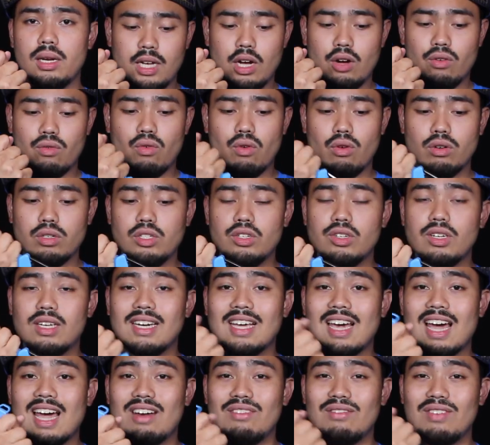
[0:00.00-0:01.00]
Now, of course, you can
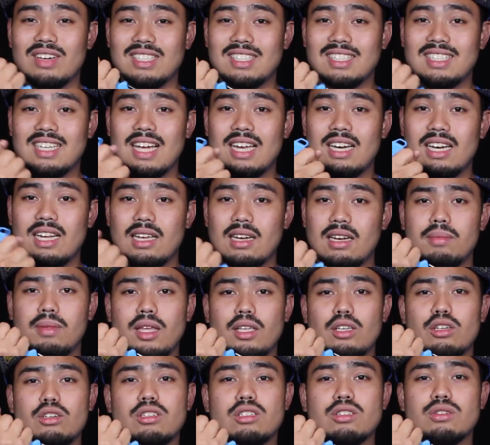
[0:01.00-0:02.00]
kind of extend it, but
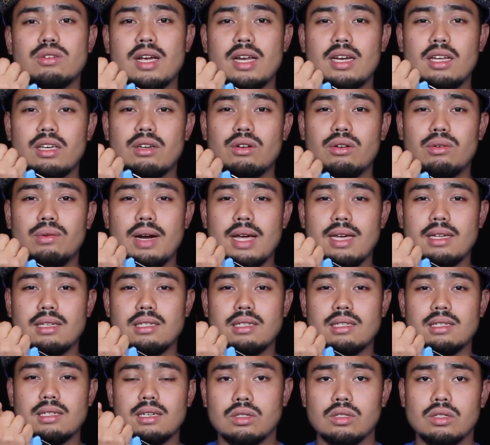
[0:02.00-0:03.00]
then you're straining your
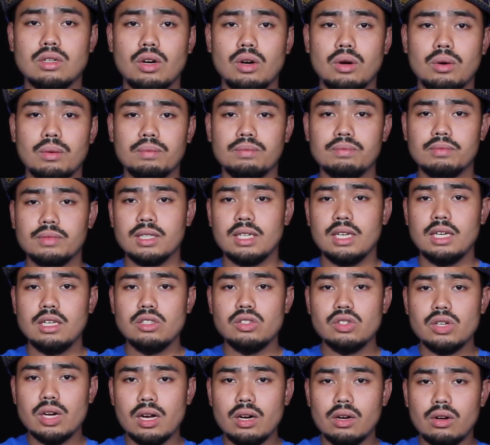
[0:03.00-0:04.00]
wrist. So, in
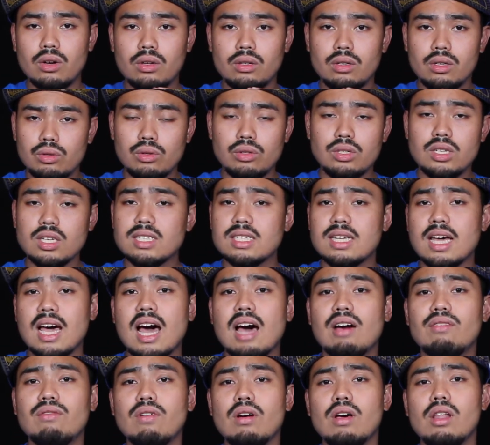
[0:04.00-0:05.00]
general, you just
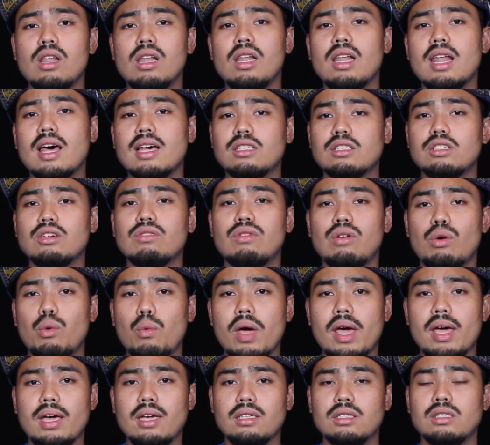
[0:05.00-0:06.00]
have less of a
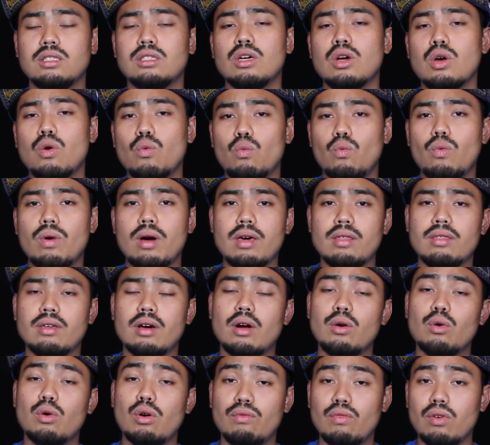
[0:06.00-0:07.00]
range with
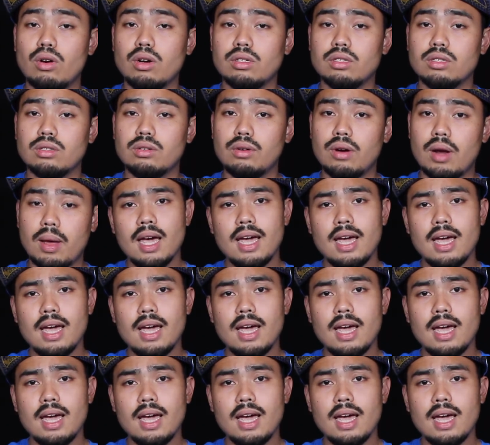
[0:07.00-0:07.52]
a reverse grip.